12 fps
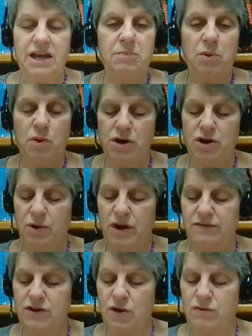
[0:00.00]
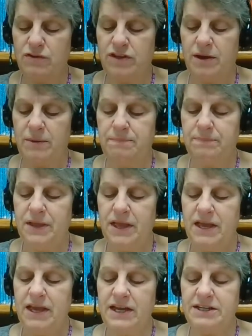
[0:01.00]
He poured gravy over them.
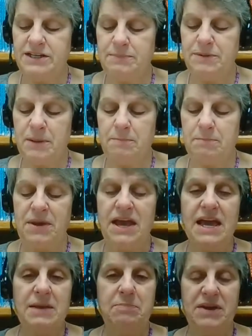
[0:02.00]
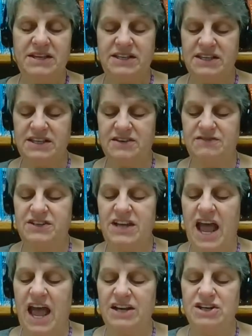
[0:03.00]
He dipped up big pieces of
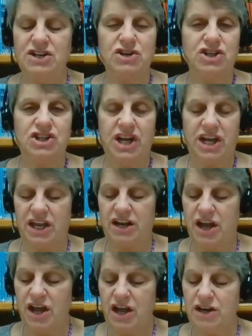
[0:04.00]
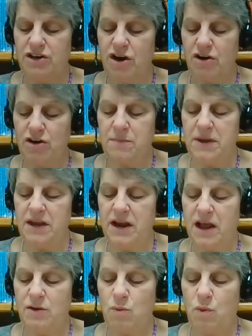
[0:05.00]
tender chicken, dark meat,
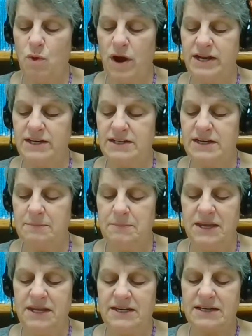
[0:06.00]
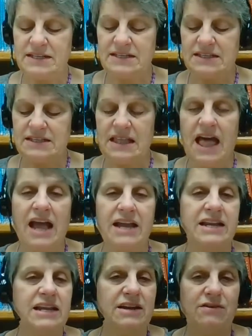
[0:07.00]
and white meat
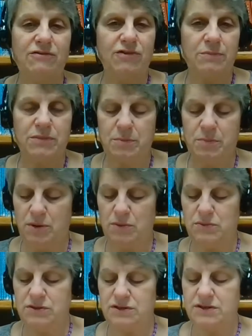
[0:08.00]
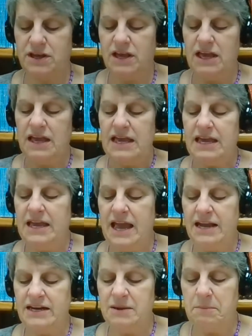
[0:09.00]
sliding from the bones. He
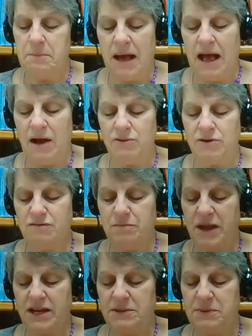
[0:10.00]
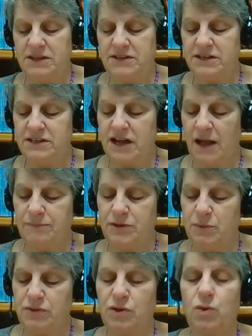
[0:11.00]
added a mound of baked beans and topped
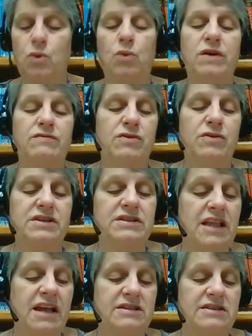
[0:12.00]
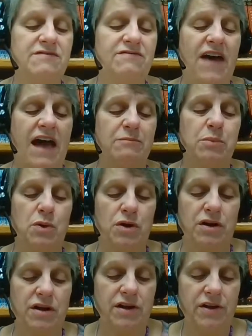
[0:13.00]
it with a quivering slice of fat
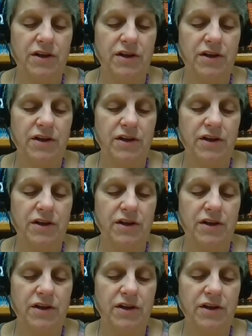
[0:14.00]
pork.